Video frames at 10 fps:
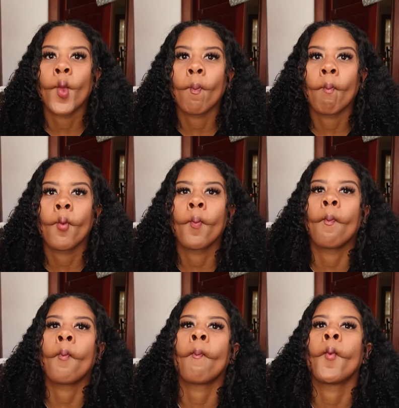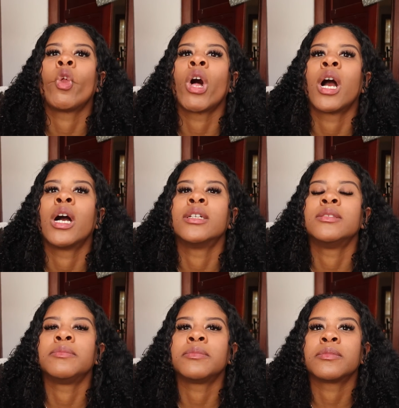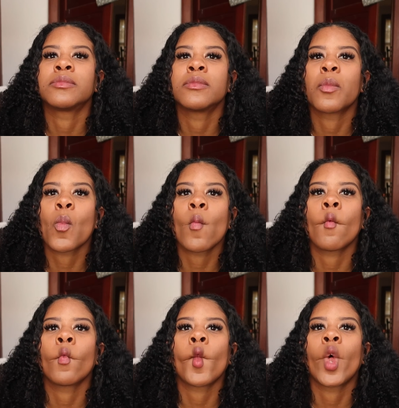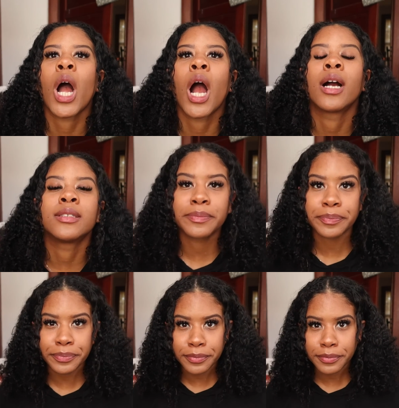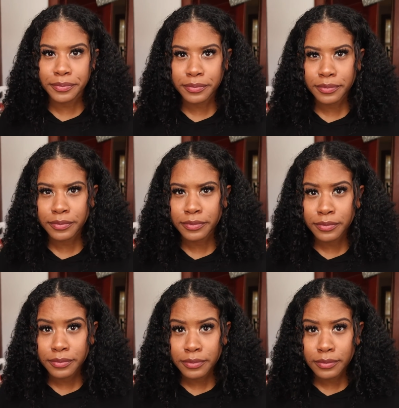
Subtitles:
Nothing is said.